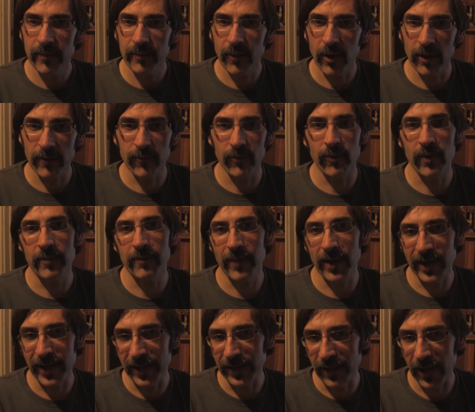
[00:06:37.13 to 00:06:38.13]
of it written
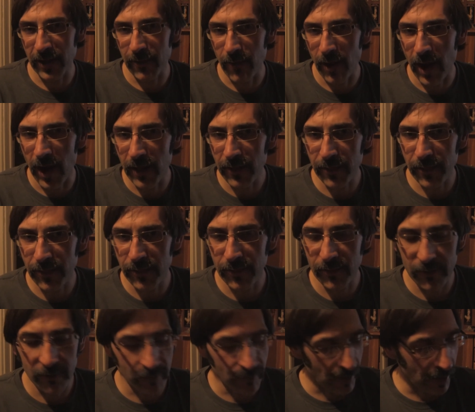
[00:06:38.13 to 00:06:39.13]
by Eli Roth,
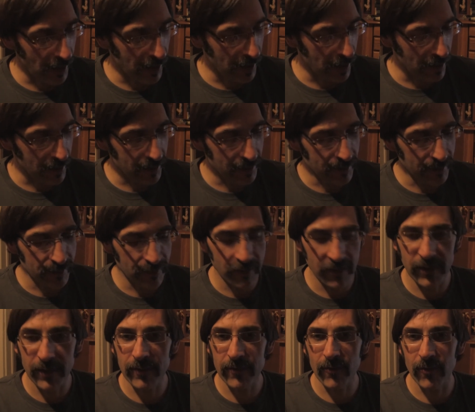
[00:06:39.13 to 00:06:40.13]
who
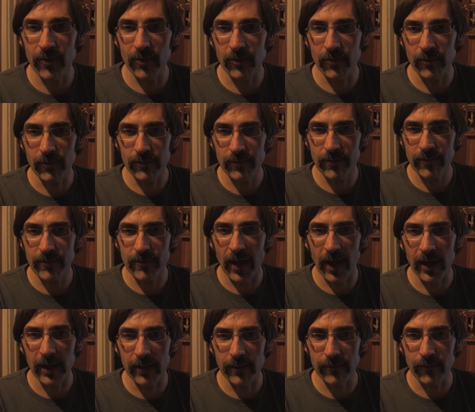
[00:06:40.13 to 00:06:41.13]
his whole
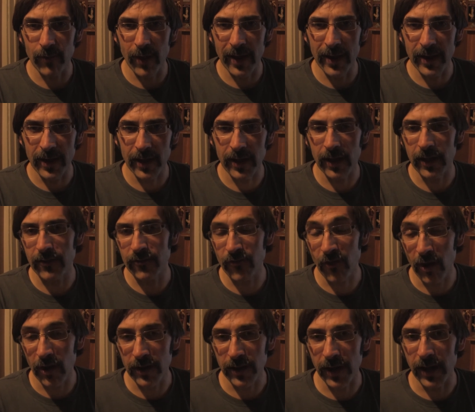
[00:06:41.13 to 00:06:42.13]
style of writing and
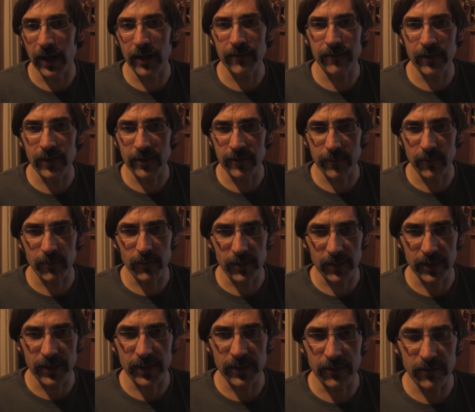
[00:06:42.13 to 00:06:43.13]
talking I find to be
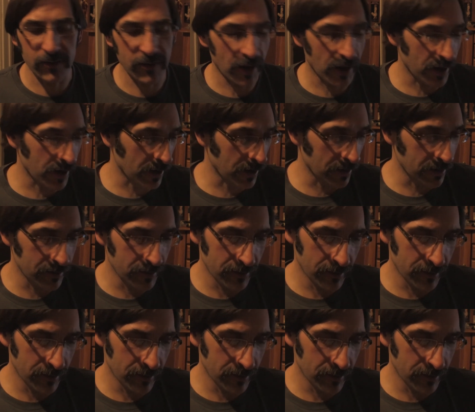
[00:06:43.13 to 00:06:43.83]
really irritating.